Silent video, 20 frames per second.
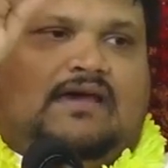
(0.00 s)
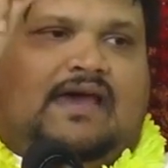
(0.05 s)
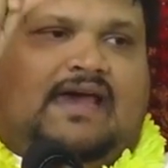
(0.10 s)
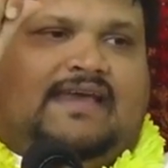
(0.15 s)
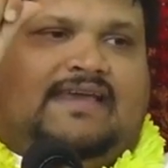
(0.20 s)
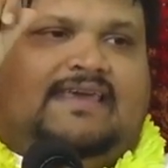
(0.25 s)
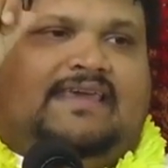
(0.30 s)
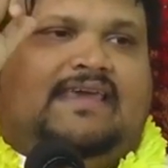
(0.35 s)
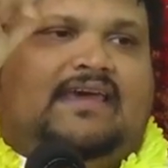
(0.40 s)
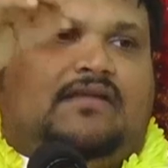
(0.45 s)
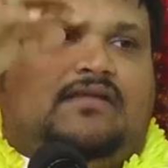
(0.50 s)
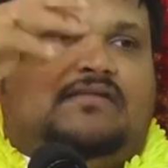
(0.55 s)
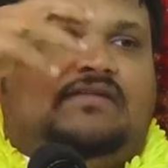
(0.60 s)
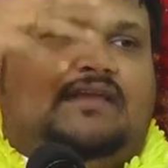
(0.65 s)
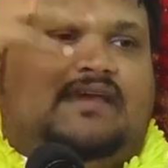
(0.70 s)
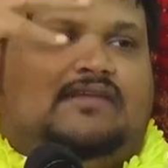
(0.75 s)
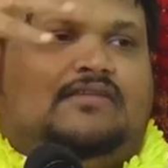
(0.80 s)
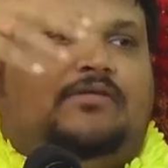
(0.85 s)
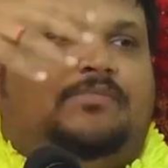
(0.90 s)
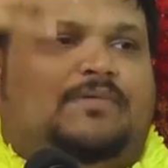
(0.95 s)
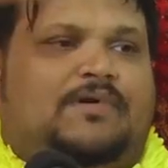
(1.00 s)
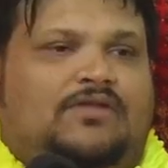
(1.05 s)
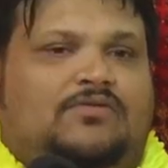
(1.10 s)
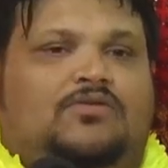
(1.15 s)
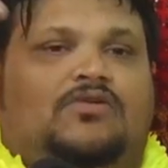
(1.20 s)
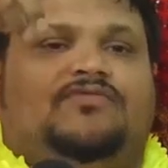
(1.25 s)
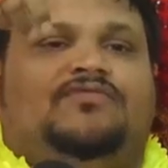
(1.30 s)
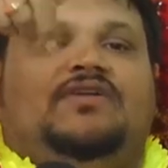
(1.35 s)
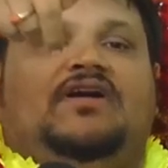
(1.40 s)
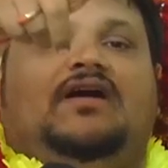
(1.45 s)
I cannot get up and
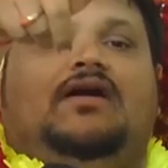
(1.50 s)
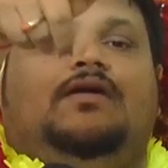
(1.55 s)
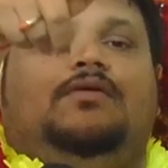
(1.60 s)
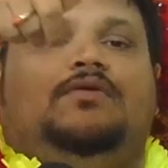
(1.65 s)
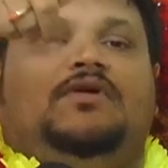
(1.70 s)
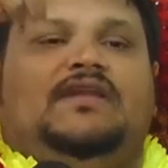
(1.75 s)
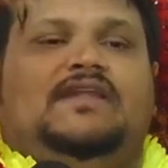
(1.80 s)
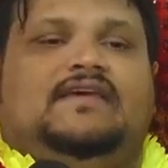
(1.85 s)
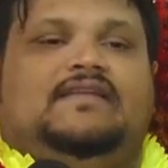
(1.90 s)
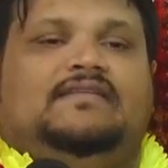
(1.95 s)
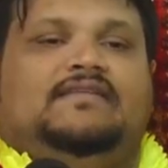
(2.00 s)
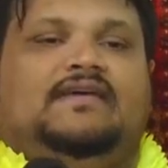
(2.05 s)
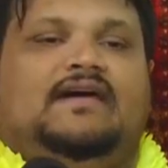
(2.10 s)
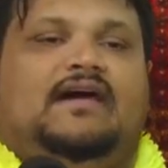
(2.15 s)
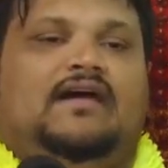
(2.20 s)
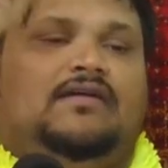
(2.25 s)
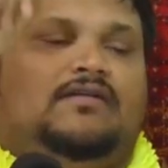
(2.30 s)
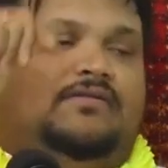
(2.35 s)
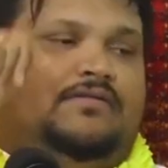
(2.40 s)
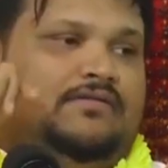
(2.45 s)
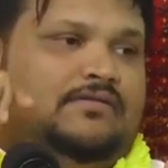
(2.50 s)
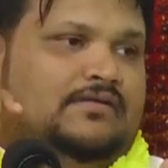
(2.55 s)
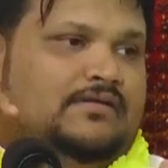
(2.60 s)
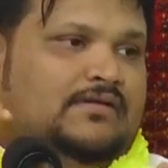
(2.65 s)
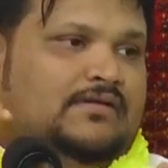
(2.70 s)
offer Hawan and Dar.